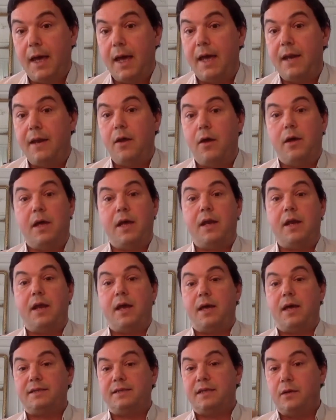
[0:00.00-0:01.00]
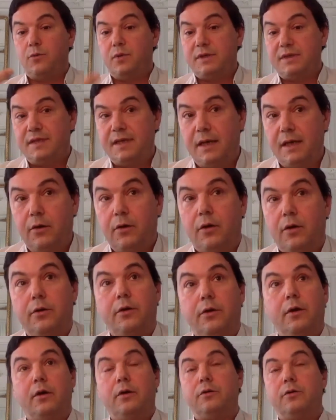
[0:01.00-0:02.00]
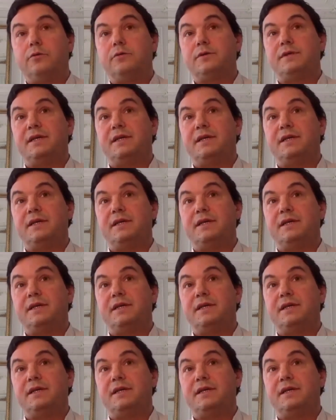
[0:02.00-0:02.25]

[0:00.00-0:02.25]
And, and as I was saying earlier, you know,